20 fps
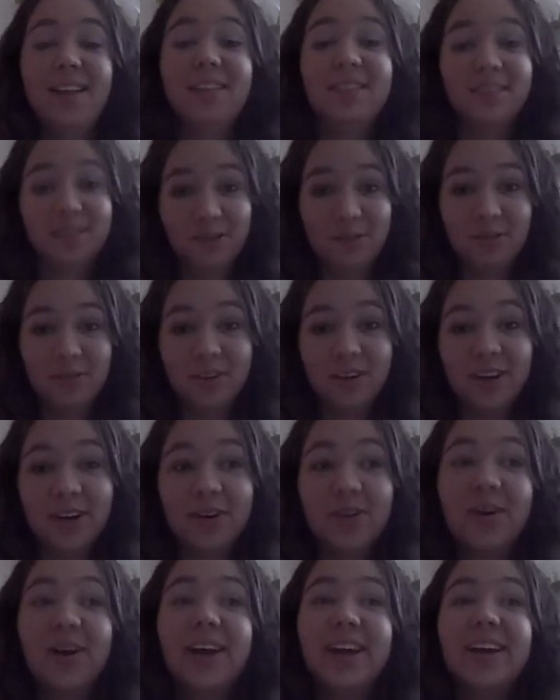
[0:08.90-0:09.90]
This
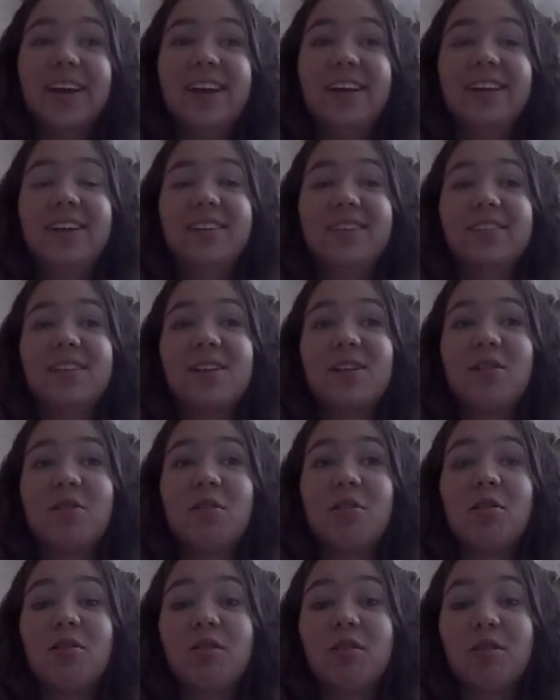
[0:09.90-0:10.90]
video is
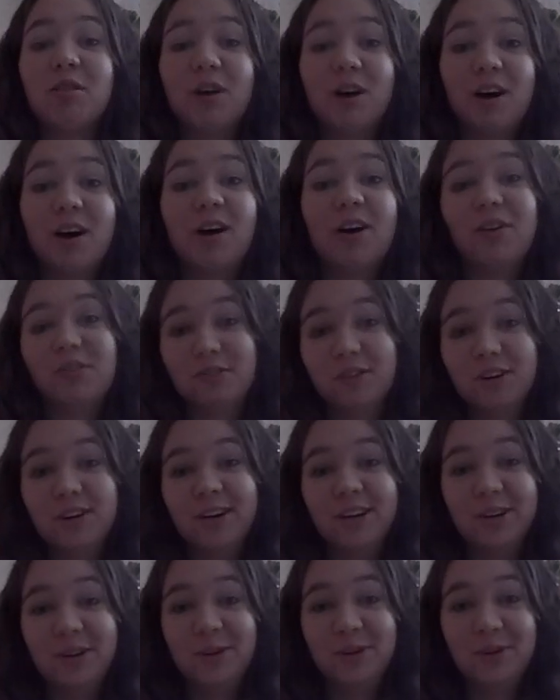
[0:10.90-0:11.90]
long overdue.